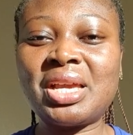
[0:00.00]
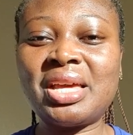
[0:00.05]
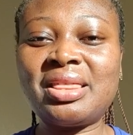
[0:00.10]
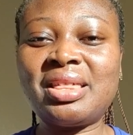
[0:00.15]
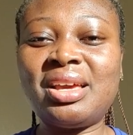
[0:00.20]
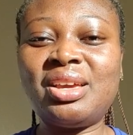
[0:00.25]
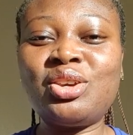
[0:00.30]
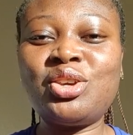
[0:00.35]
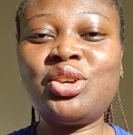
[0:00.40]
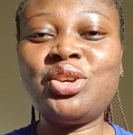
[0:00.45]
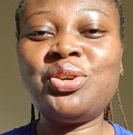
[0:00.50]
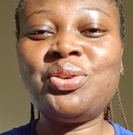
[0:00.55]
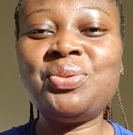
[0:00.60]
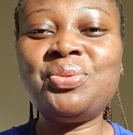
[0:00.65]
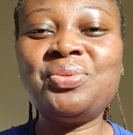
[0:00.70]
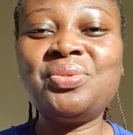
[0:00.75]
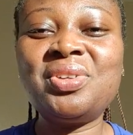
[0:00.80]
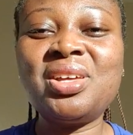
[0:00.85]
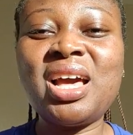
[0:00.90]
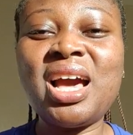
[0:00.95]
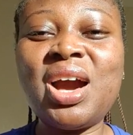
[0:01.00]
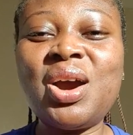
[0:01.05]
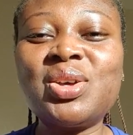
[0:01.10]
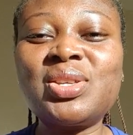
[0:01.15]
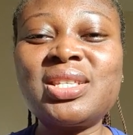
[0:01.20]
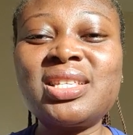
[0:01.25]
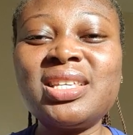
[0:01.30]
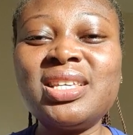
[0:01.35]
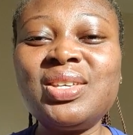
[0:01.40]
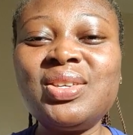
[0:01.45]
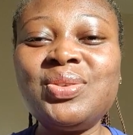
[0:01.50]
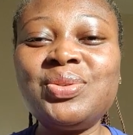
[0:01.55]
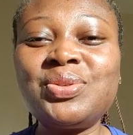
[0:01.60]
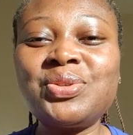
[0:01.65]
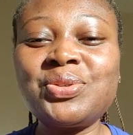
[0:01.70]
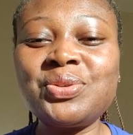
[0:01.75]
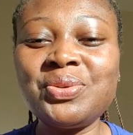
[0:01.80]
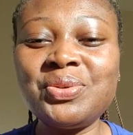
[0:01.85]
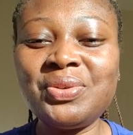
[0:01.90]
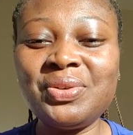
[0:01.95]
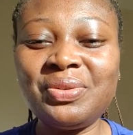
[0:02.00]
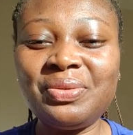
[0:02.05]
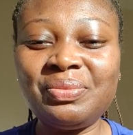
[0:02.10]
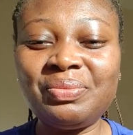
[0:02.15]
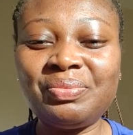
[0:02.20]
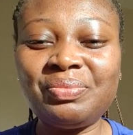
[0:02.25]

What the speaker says: Thank you. I'll see you soon.